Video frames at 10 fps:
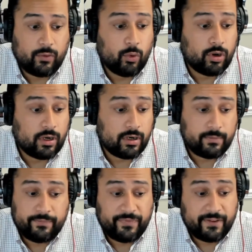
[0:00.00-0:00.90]

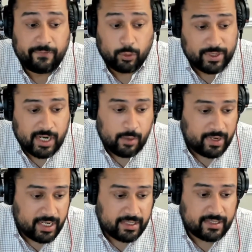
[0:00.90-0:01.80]
your full
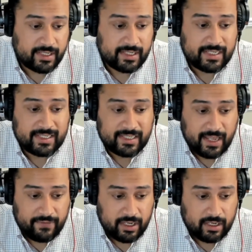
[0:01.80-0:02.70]
retirement age is
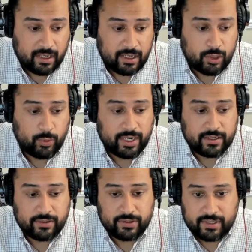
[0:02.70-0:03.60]
67 and you wait
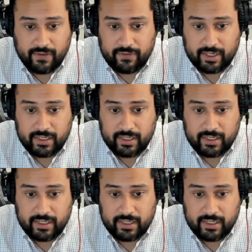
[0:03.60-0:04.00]
until 70,